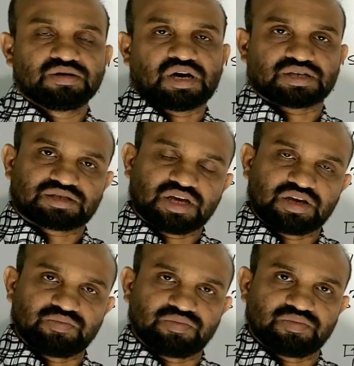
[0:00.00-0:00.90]
are
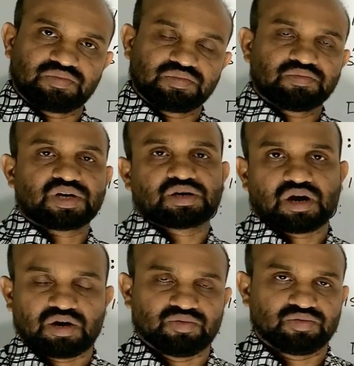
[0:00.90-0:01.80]
same. But
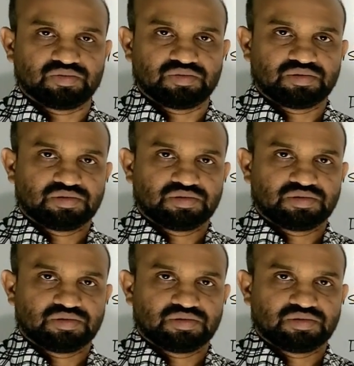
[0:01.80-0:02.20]
how?